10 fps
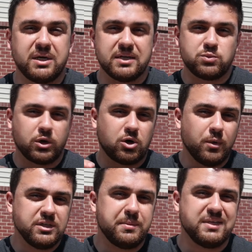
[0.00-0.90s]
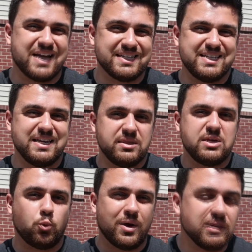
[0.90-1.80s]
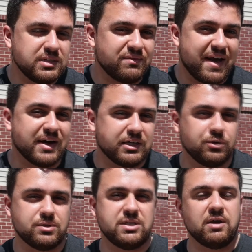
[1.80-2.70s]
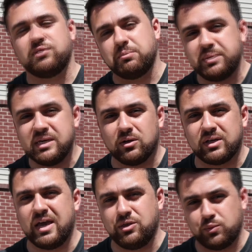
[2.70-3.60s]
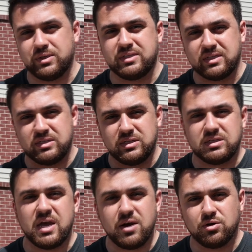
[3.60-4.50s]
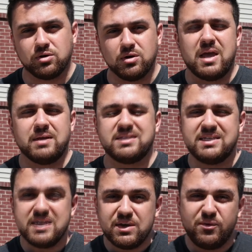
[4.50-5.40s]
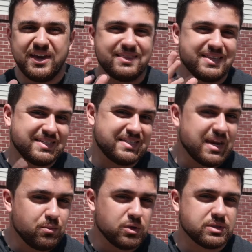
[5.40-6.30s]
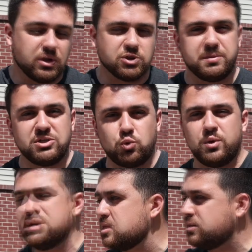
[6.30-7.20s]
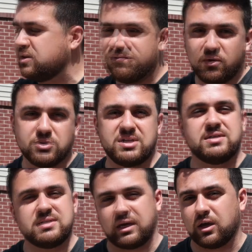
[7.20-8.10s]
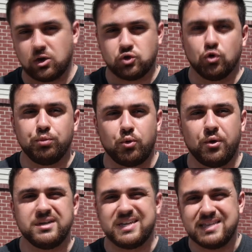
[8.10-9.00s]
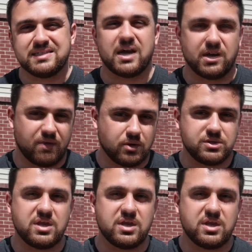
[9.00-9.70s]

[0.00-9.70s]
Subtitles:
because we're going to be testing the relative accuracy of the BLK360 scanner and seeing if we get the same results between the first and second control point inside of our